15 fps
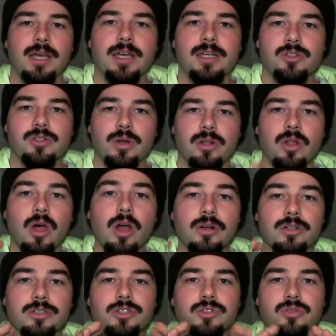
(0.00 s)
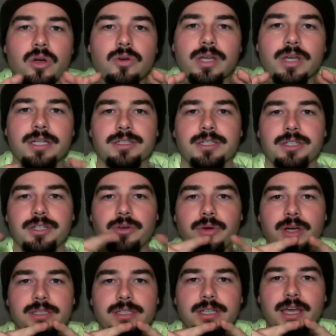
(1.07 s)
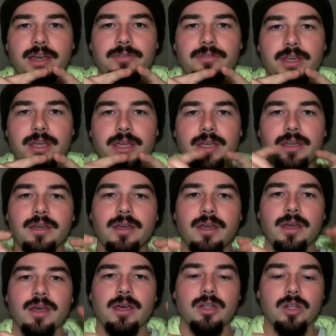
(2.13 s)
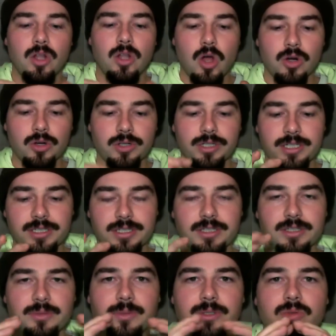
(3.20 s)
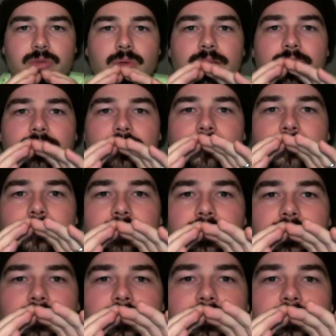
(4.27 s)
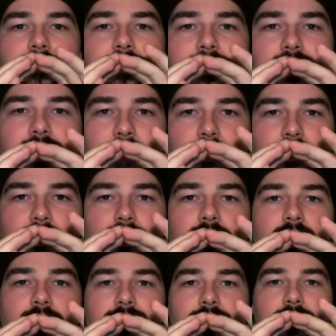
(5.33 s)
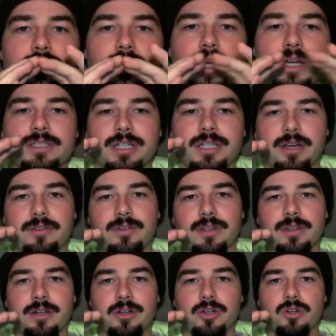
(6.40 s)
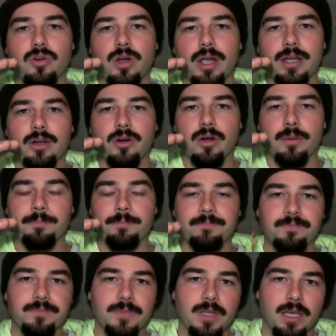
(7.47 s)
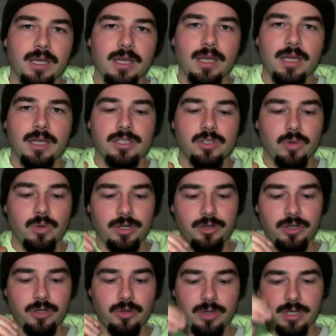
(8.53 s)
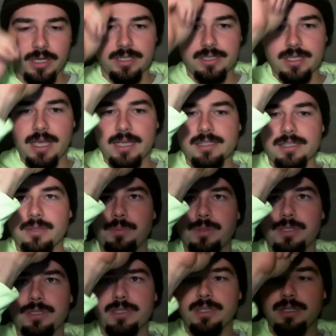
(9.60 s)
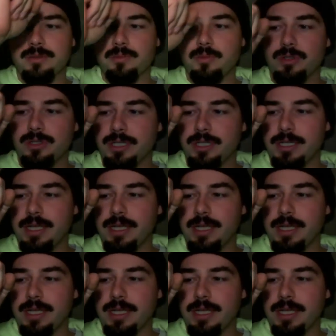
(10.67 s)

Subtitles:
So on a longer stroke engine, you actually have a longer distance between the center of the crankshaft and then your crank arm. So what you're doing is, as the piston is pushing